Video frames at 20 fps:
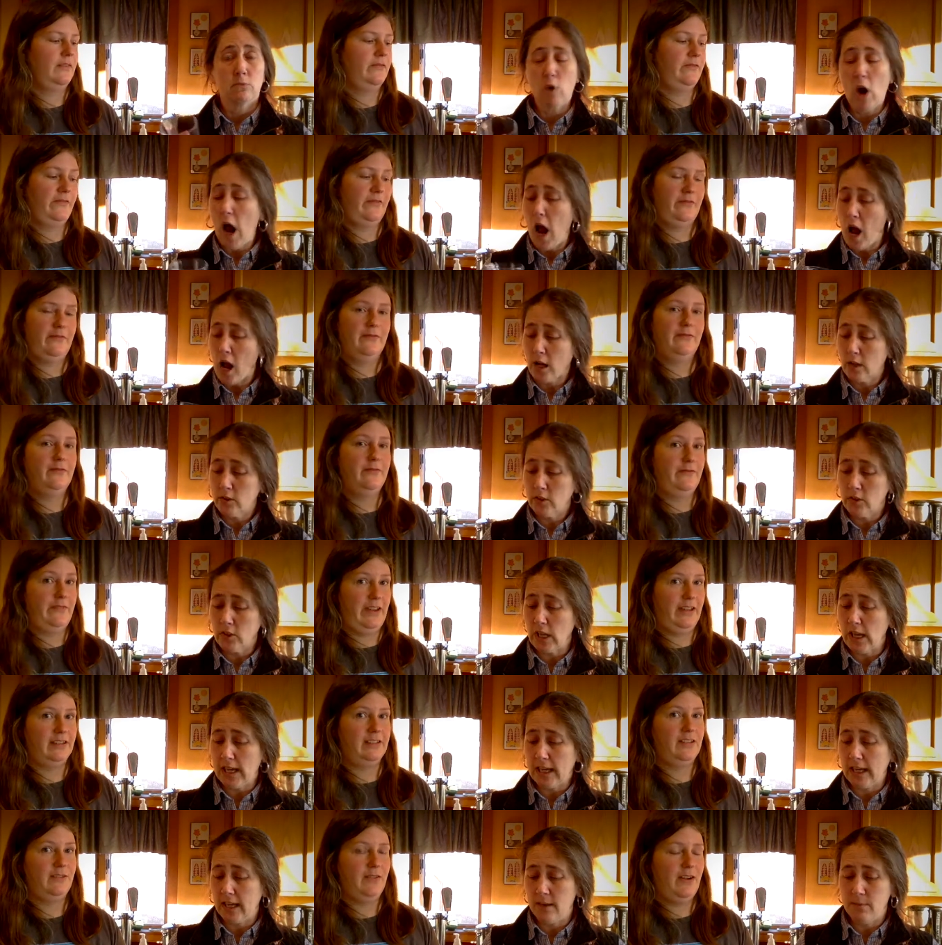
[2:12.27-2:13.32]
Speaker 1: rocks. Fancy
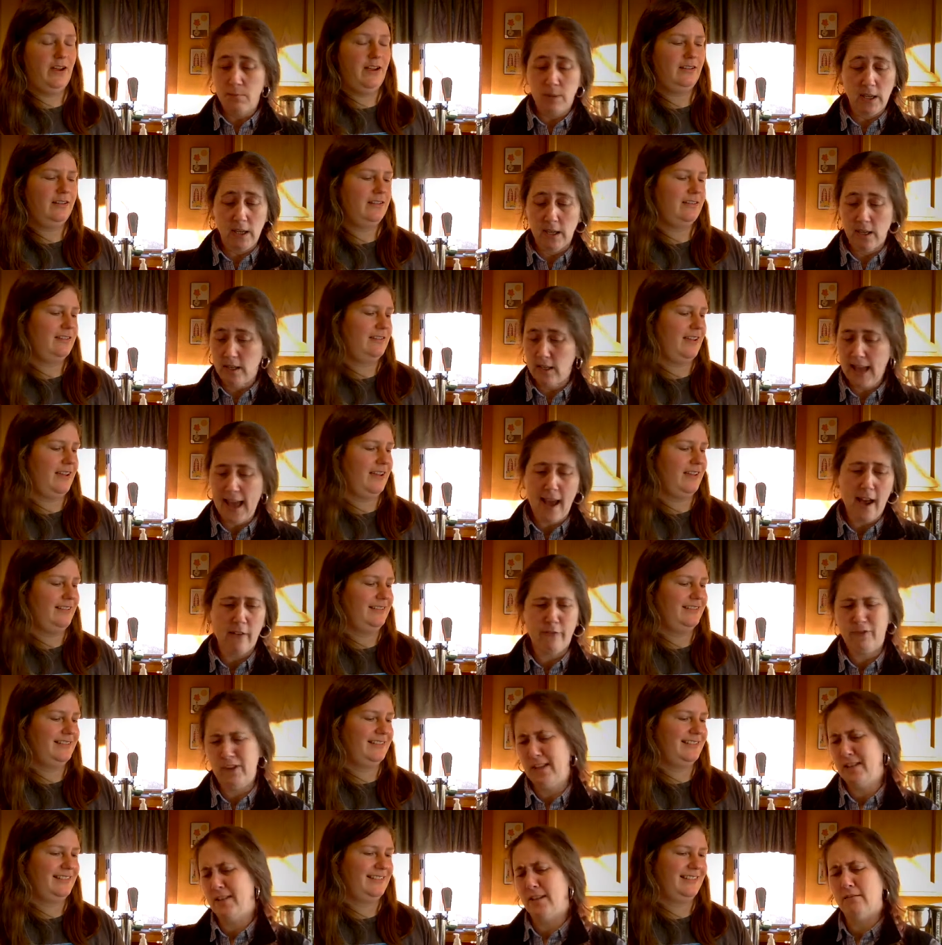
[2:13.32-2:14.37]
it can rocks. be yeah,
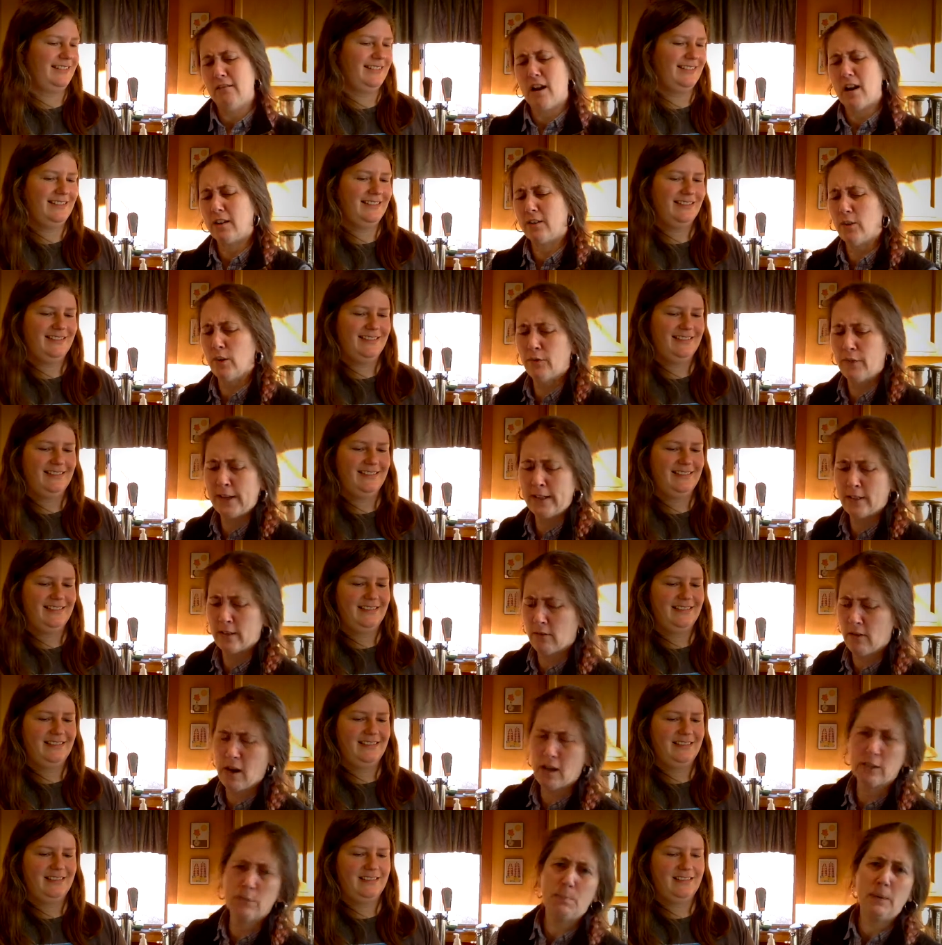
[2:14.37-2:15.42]
fancy rocks, no fancy
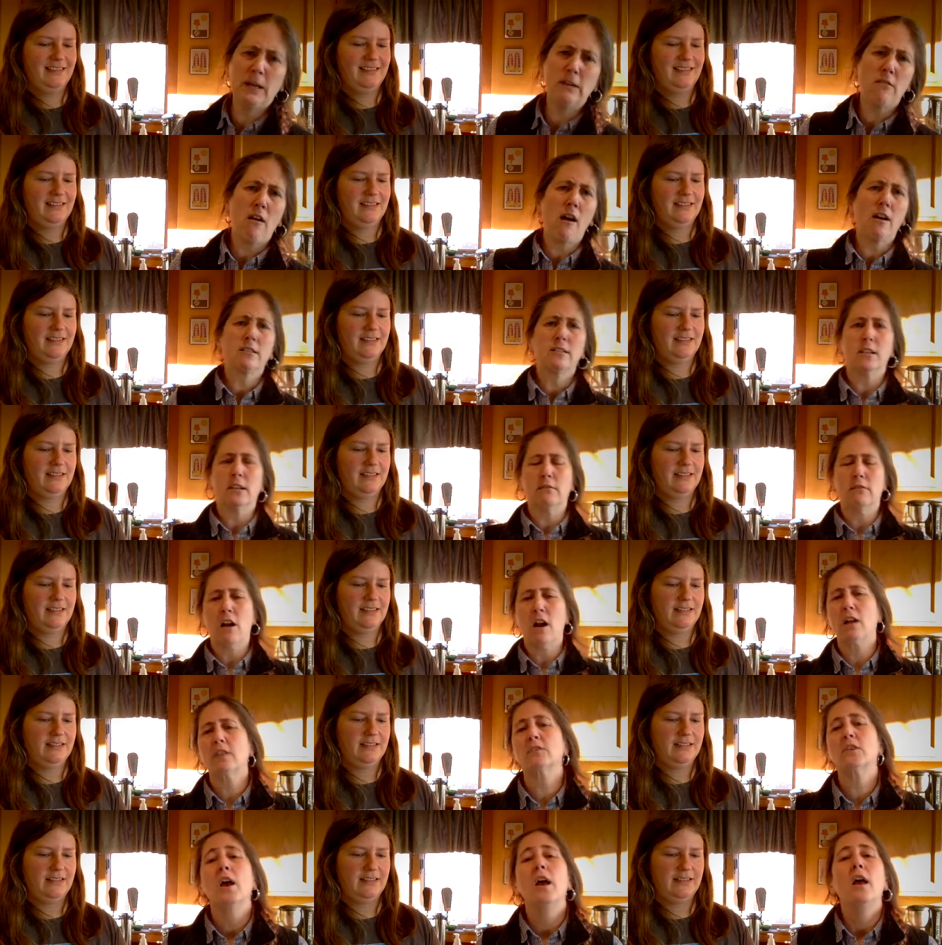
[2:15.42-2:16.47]
rocks, big rocks, little
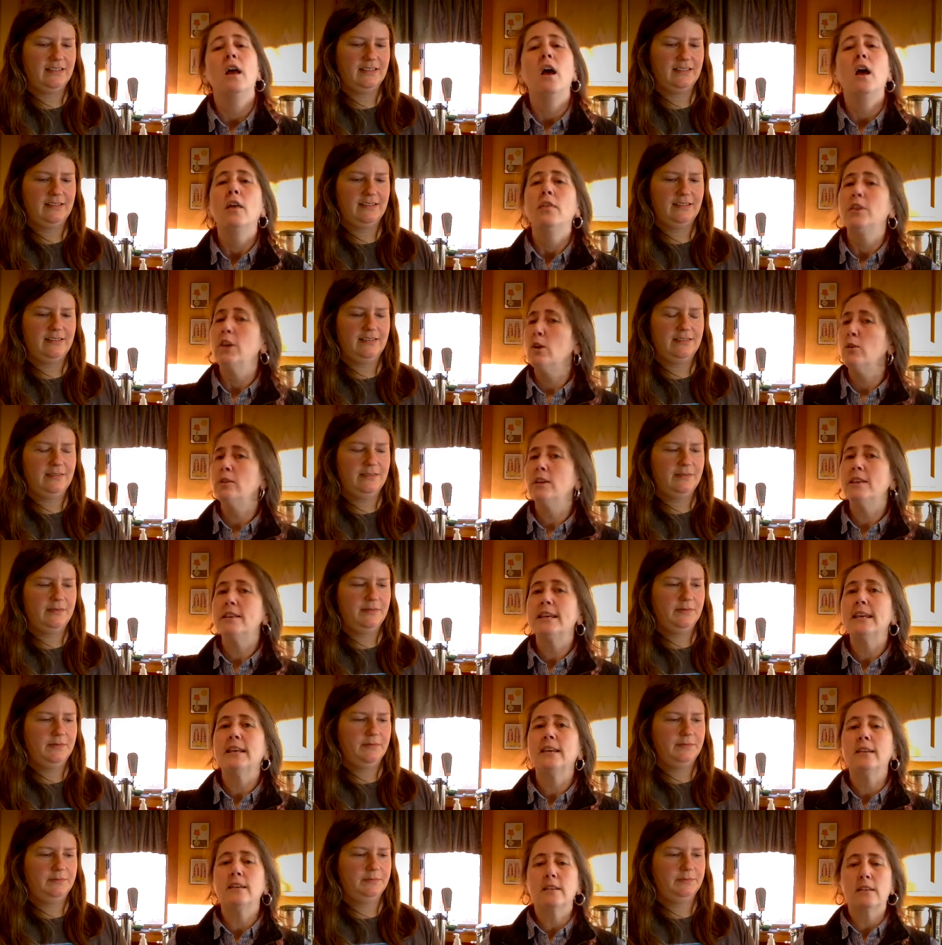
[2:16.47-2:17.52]
rocks. The only
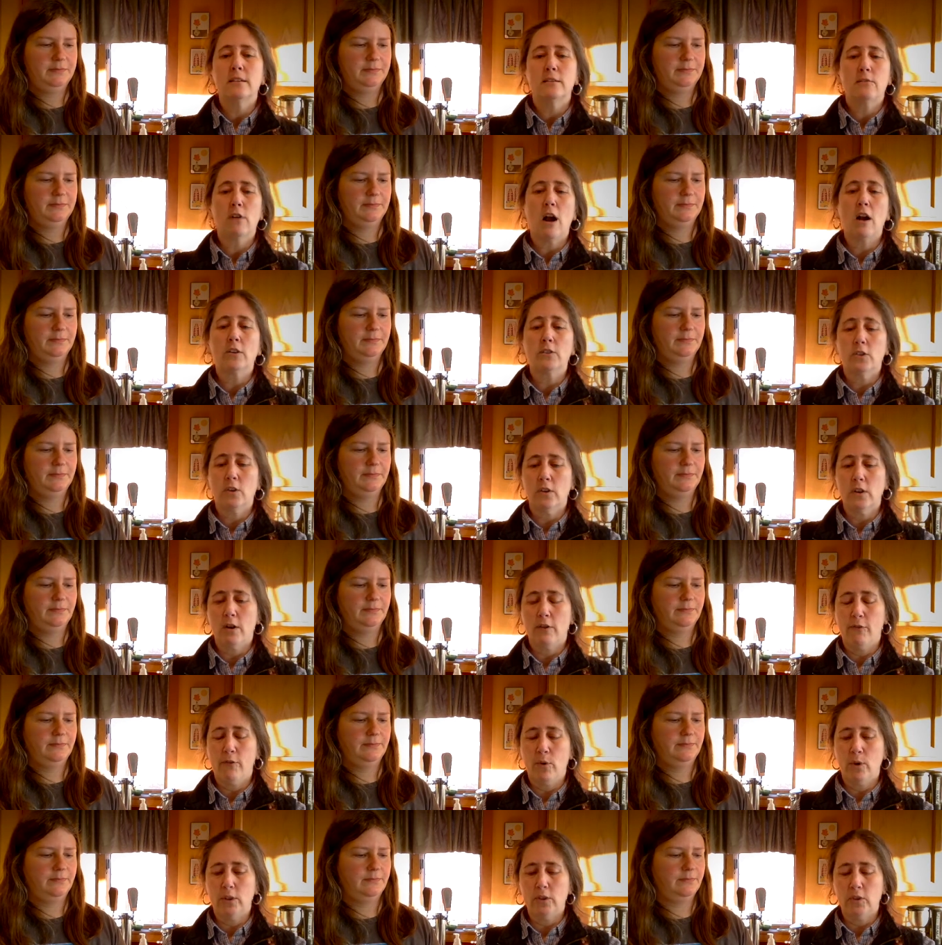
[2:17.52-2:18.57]
thing the rocks are there
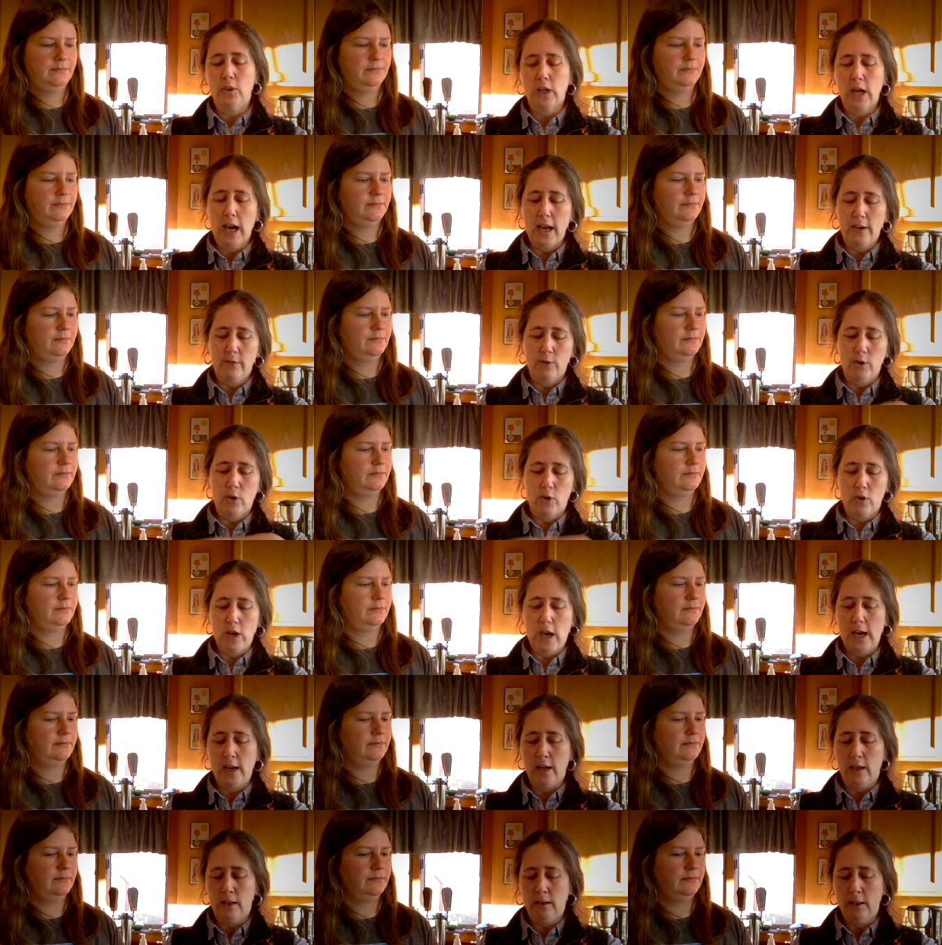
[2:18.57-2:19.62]
for is to kind of
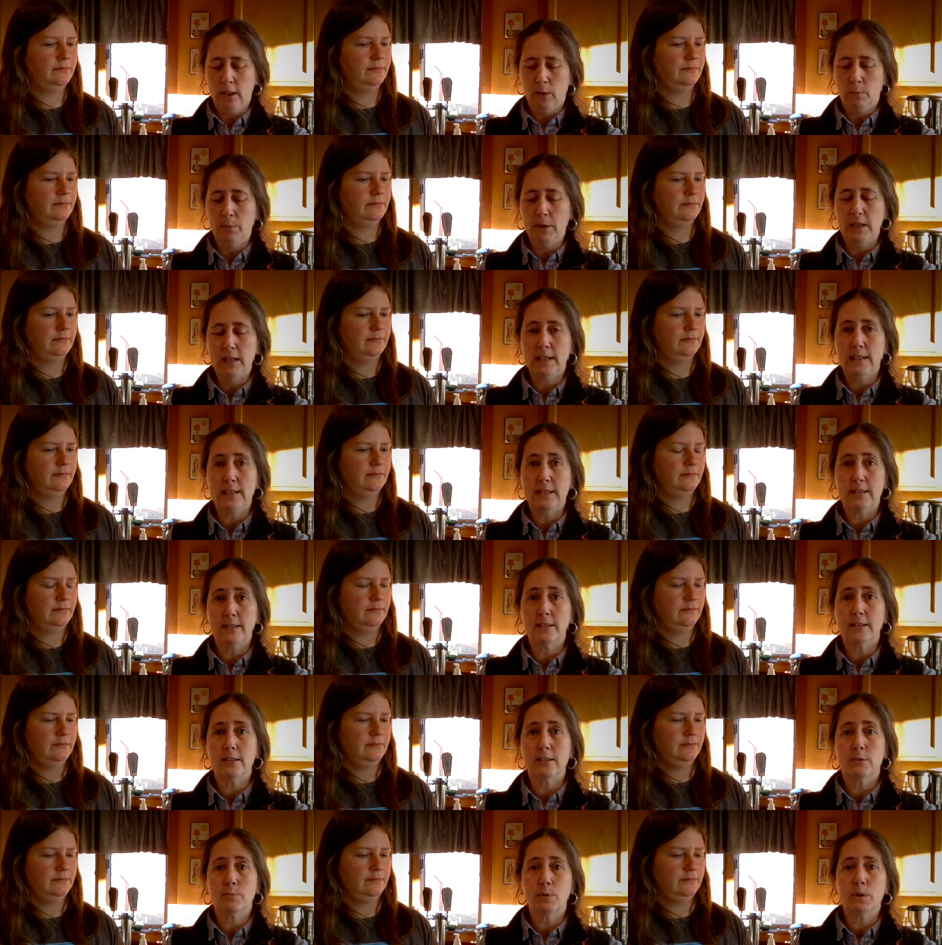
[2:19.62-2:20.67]
create a little bit of
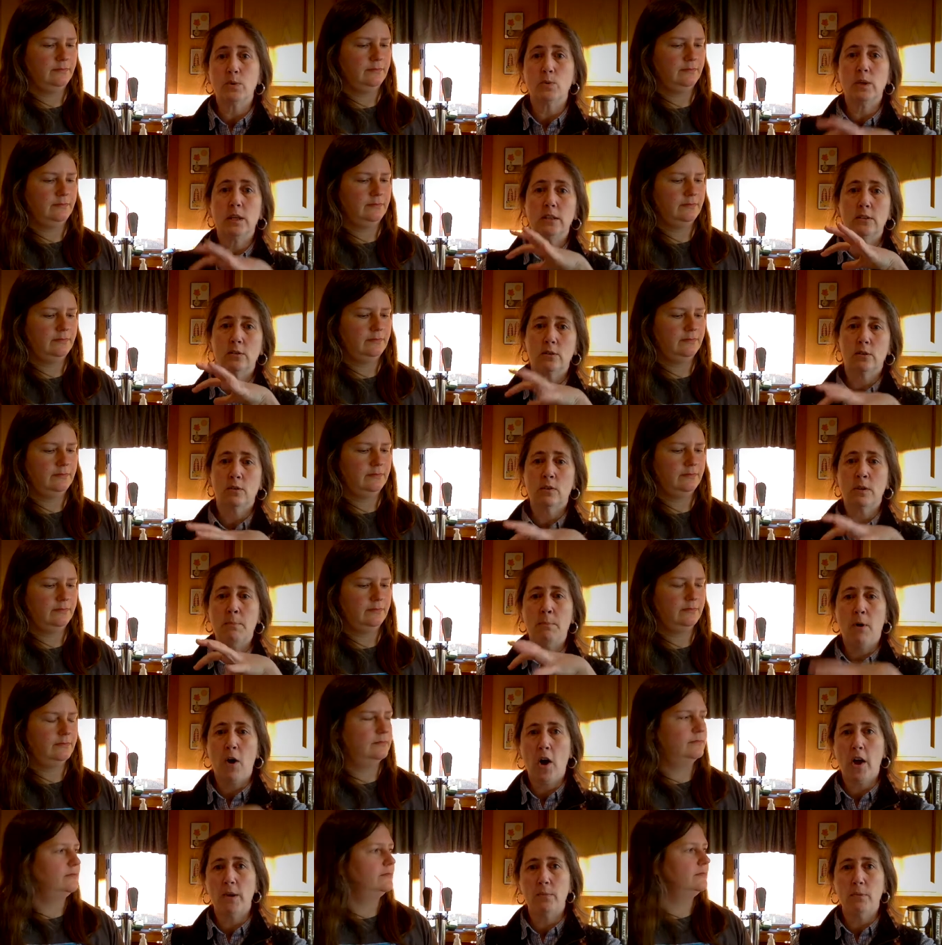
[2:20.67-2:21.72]
distance between sort of the
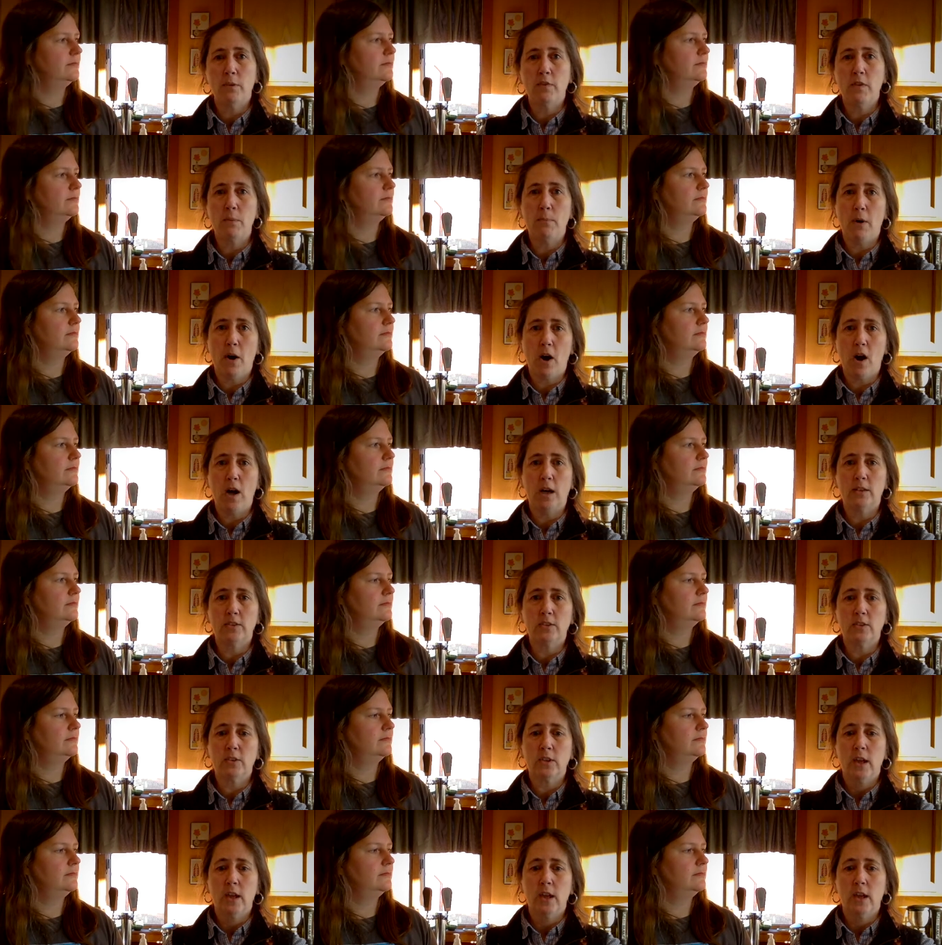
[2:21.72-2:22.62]
bottom of the moss